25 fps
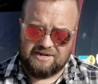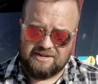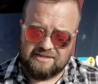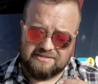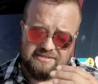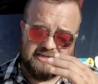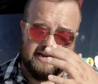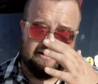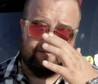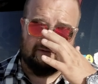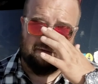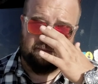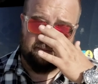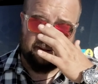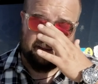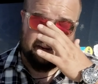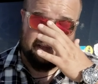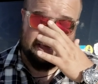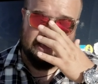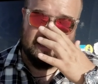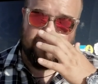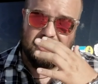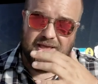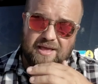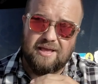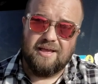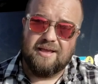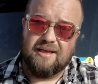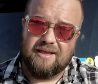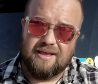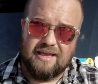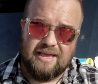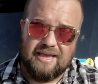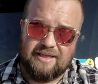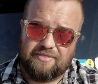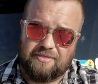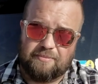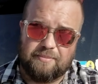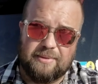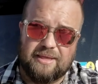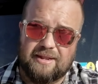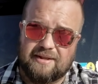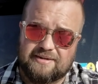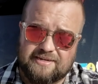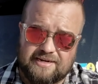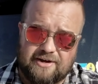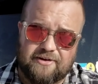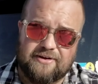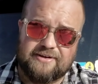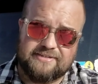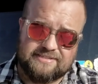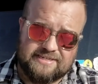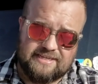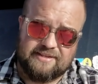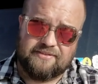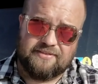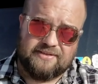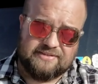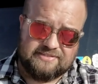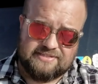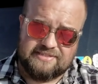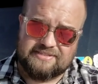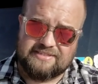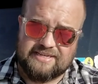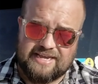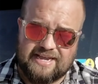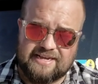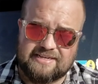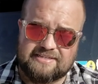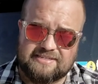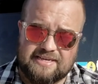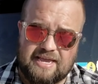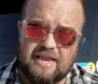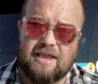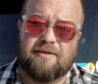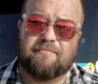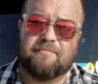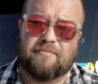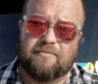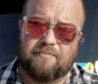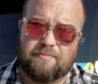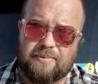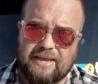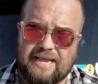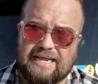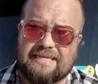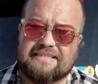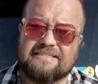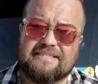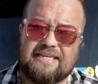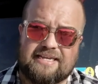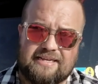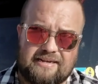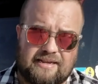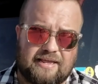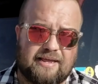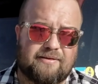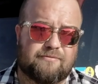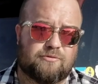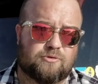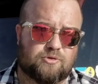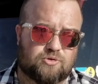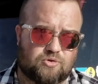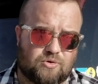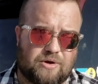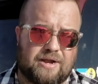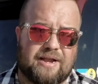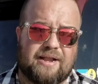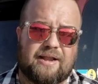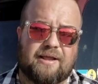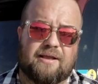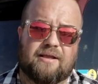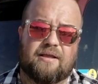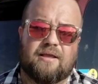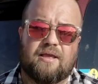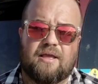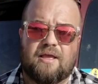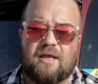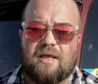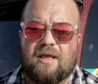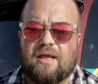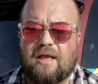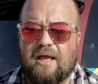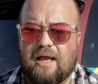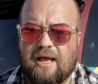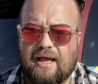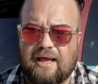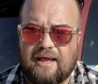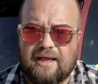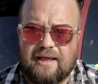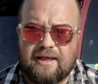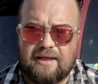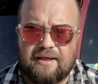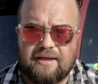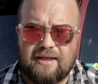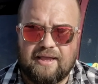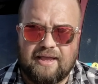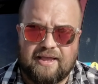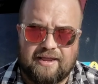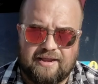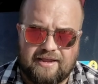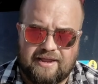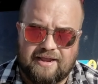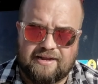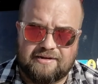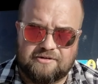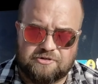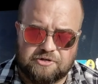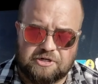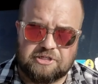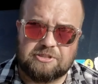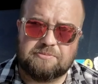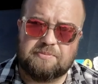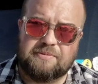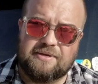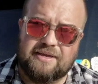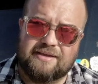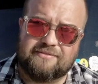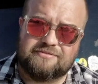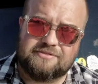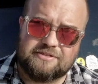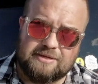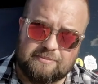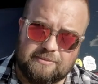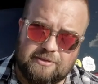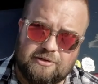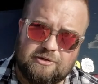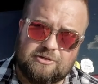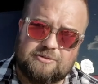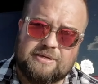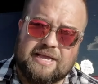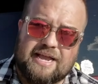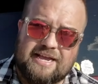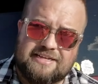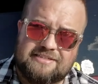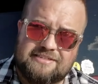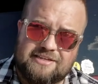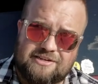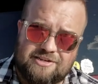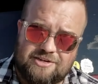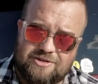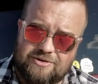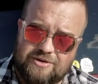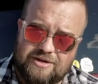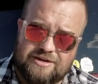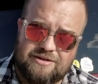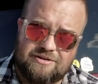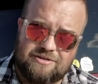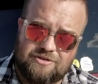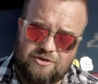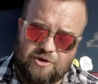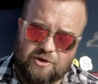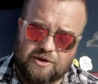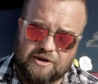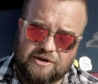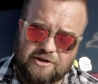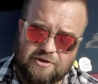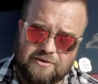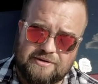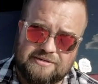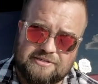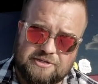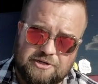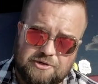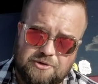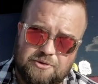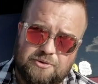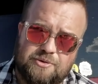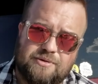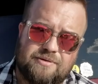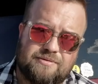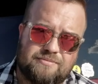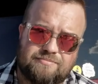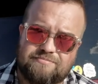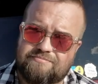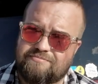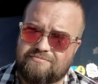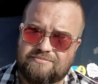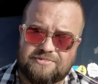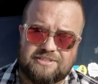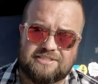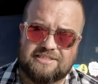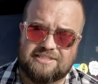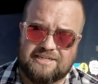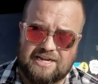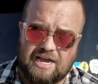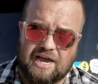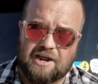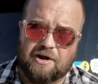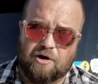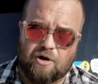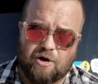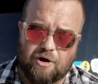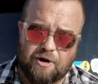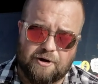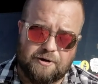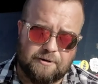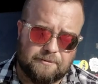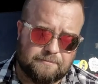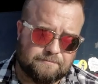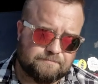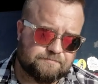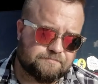it is everybody in the military is getting this exact same basic level training. And trust me, if some of those guys can do it, you can do it too. It's not hard.